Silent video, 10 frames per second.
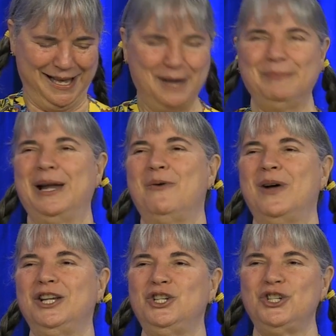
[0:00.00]
But I want
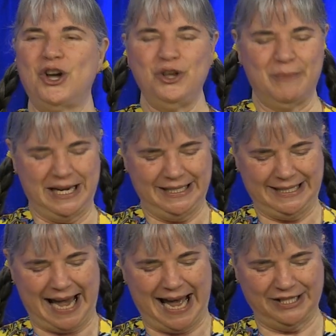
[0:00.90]
to show you my
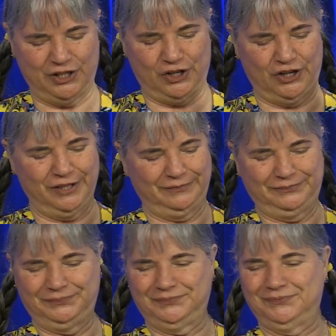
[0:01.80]
disaster.
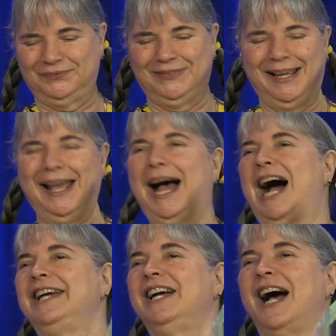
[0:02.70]
I
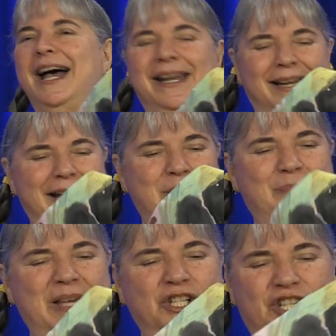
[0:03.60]
got
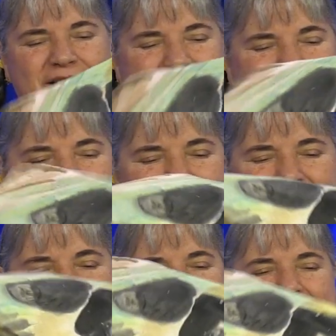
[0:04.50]
ambitious,
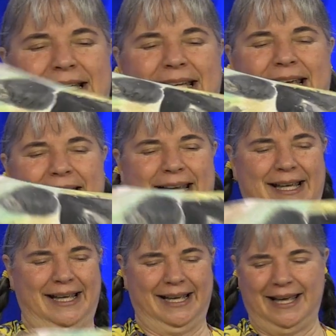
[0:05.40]

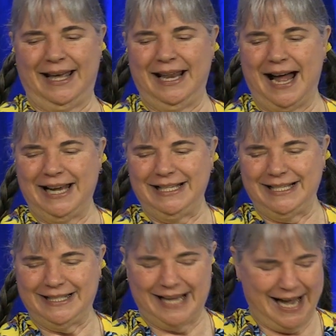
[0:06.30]
and I
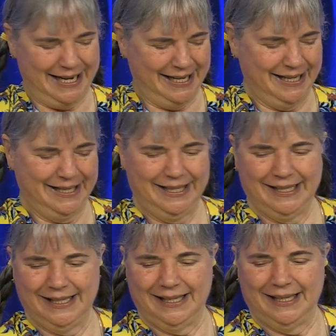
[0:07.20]
decided
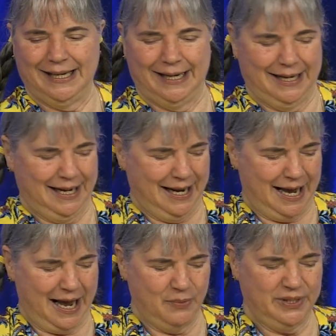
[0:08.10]

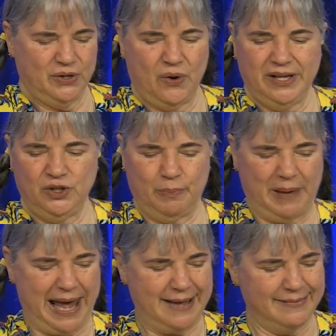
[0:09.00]
I was going to
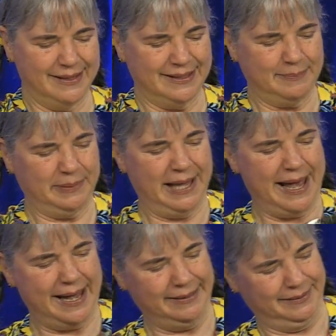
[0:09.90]
paint this plate.